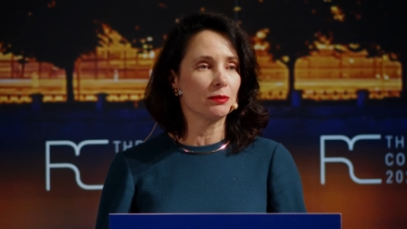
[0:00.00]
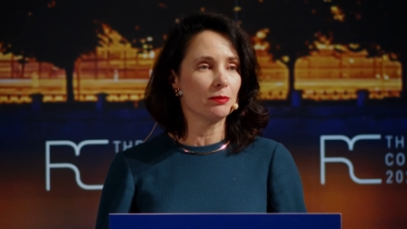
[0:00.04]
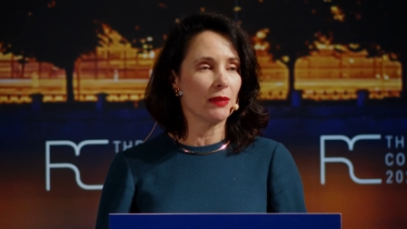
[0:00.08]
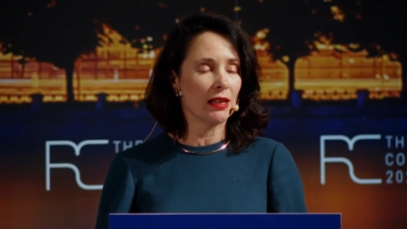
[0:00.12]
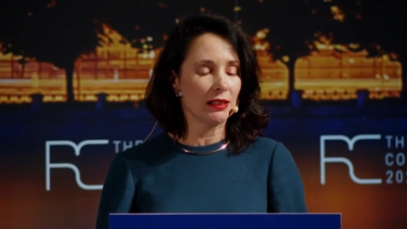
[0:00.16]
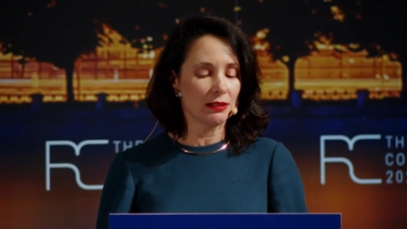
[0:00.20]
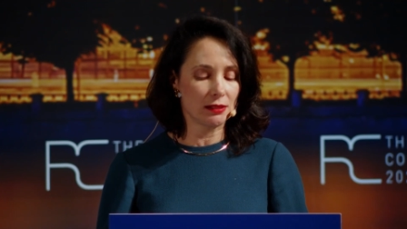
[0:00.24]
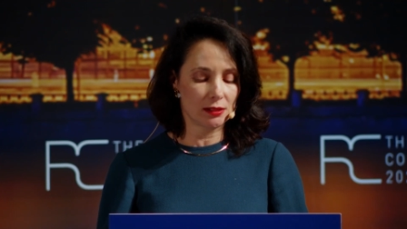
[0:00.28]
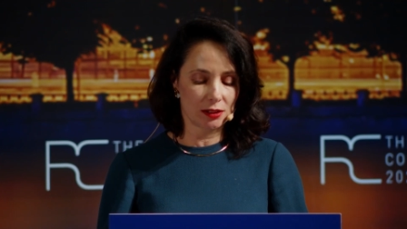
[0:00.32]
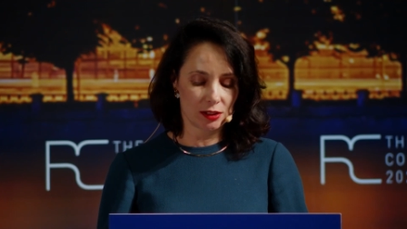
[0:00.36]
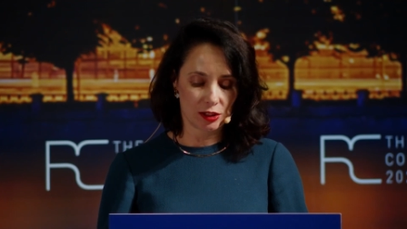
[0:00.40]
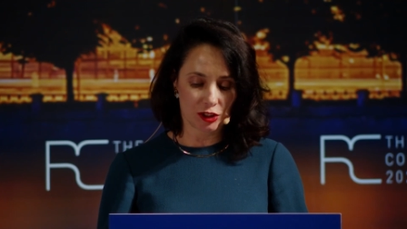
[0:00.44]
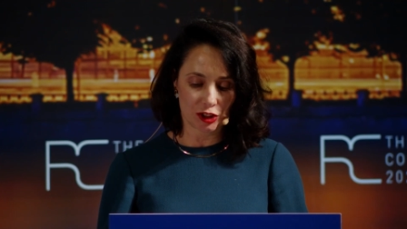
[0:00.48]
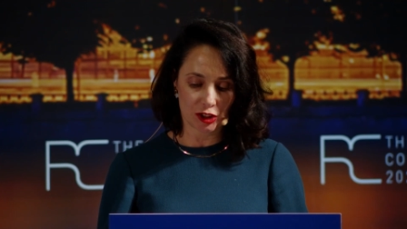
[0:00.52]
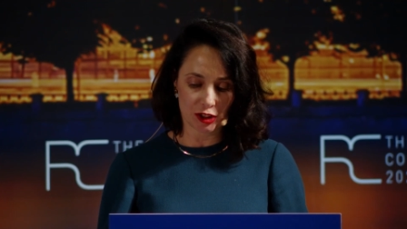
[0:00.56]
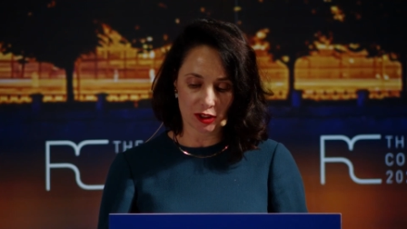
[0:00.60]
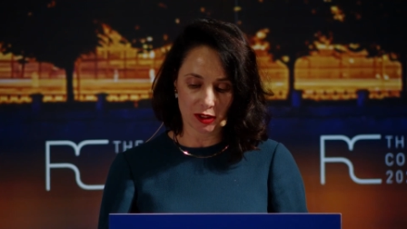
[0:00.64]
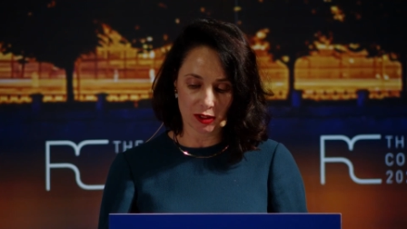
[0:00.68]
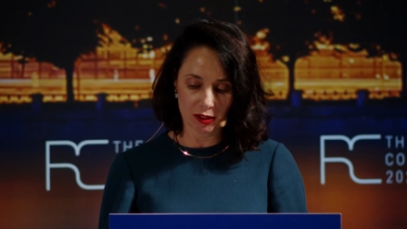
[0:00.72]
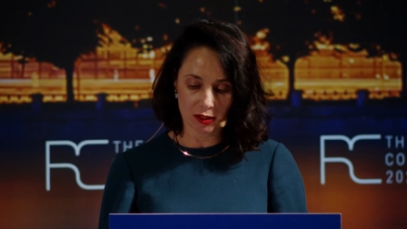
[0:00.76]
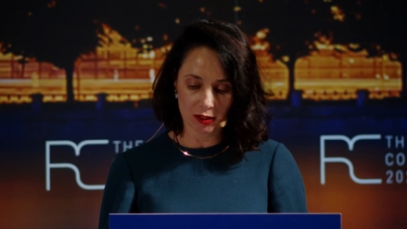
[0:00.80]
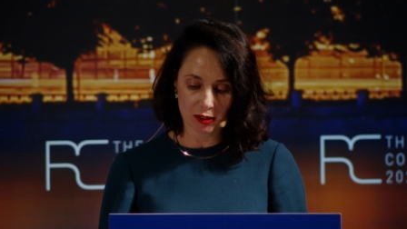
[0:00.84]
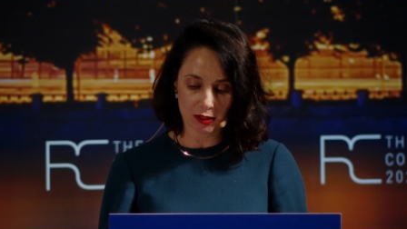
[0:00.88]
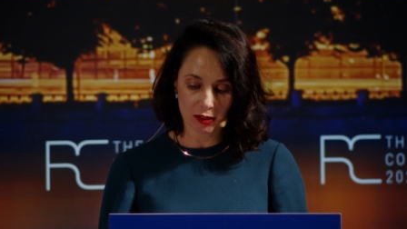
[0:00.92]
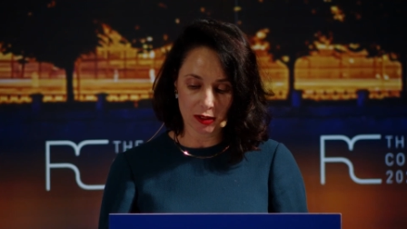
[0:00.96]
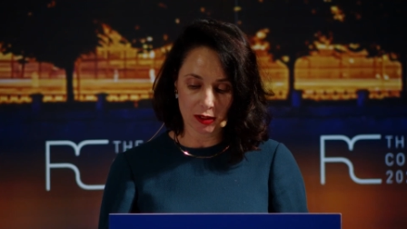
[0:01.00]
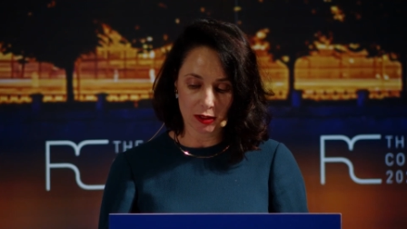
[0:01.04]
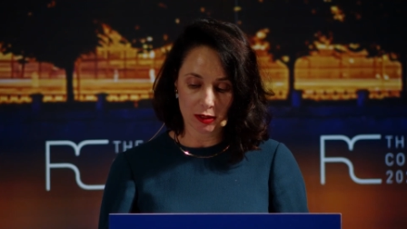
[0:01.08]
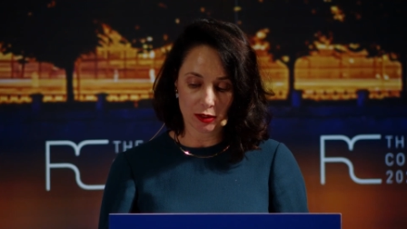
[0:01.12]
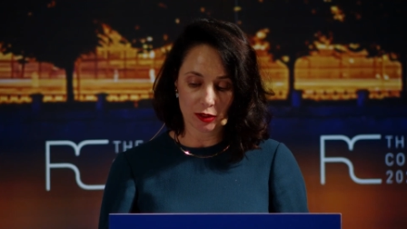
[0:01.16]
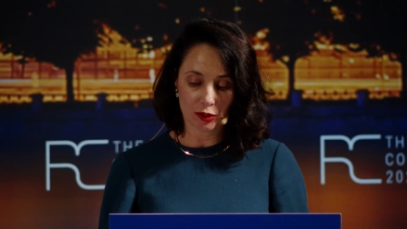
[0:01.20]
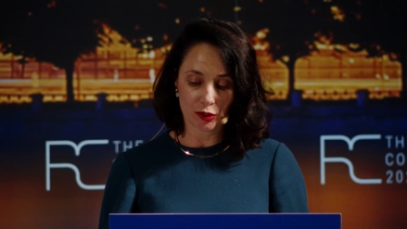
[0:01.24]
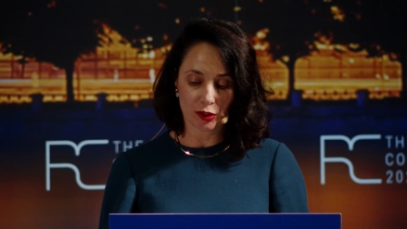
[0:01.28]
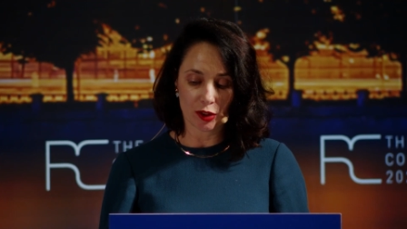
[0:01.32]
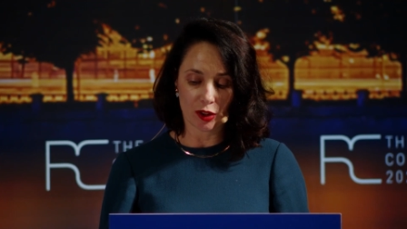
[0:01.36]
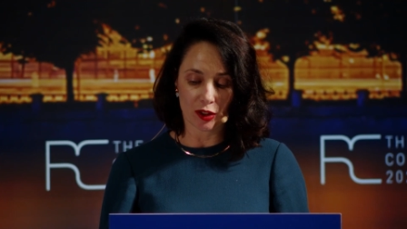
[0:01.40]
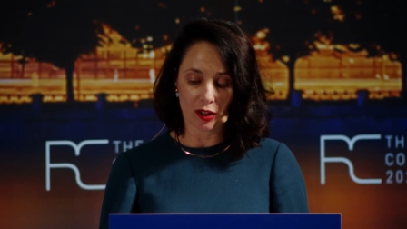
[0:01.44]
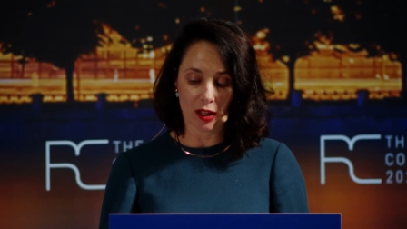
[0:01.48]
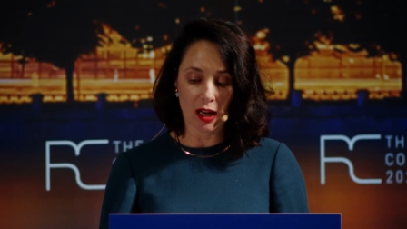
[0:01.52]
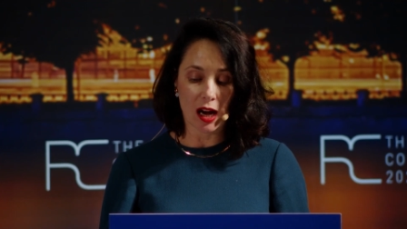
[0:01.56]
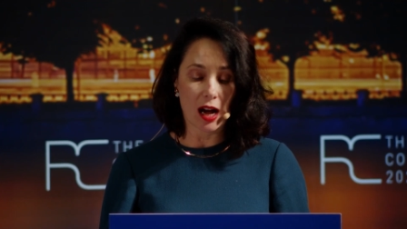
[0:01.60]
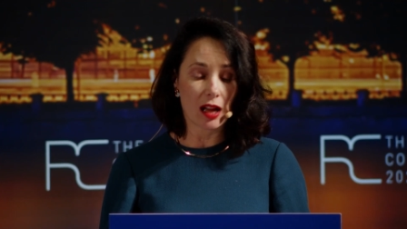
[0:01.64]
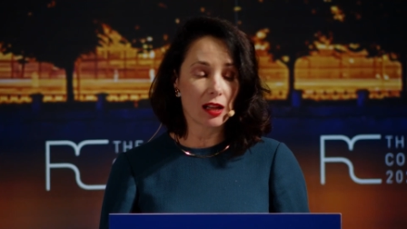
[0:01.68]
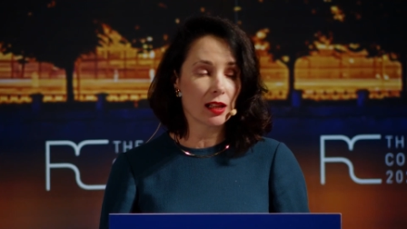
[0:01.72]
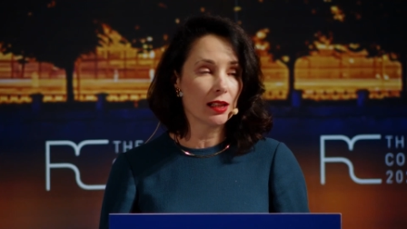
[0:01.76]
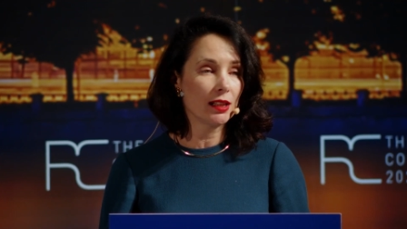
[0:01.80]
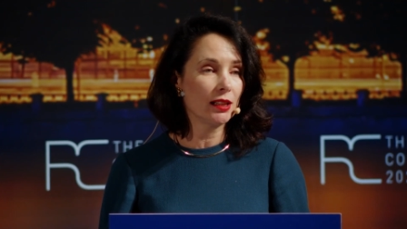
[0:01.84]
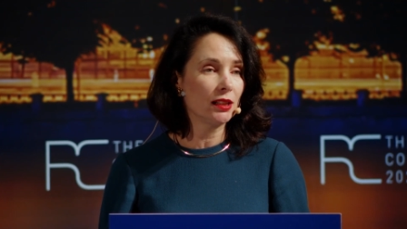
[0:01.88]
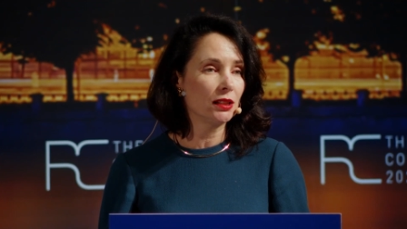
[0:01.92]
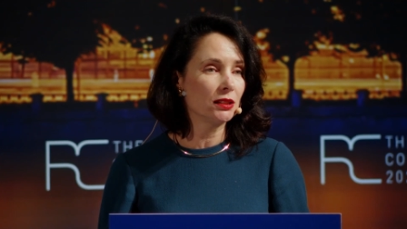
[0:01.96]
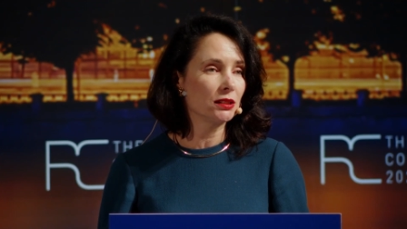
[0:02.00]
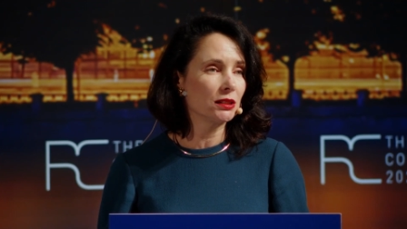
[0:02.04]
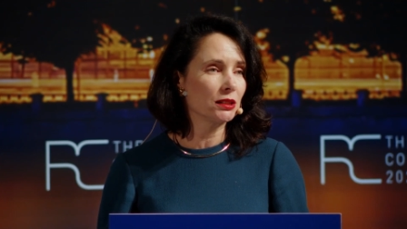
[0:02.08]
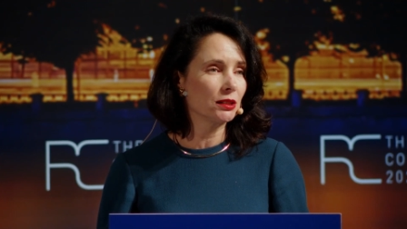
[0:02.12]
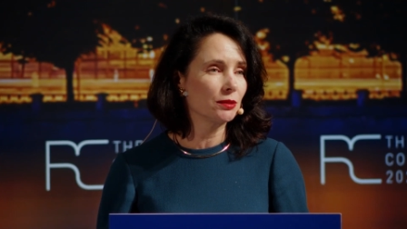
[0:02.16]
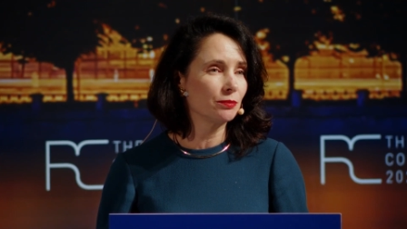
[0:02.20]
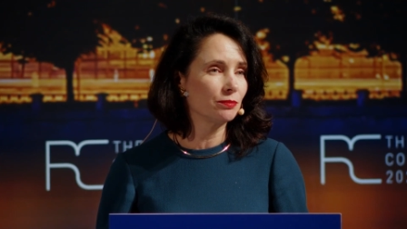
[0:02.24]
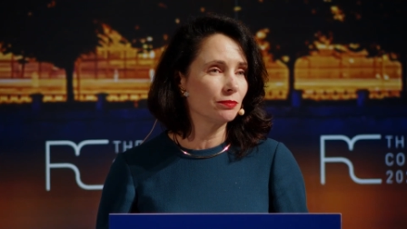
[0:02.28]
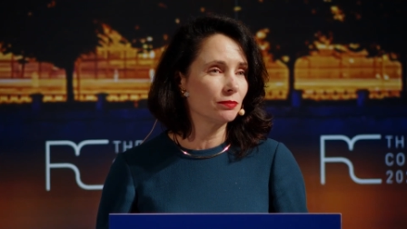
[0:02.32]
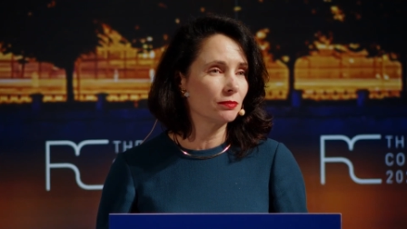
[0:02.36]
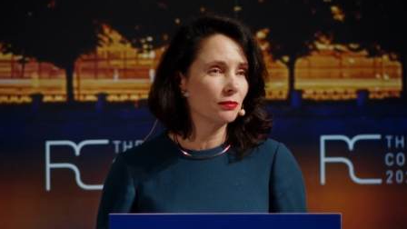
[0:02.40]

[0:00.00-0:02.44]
message to your colleagues,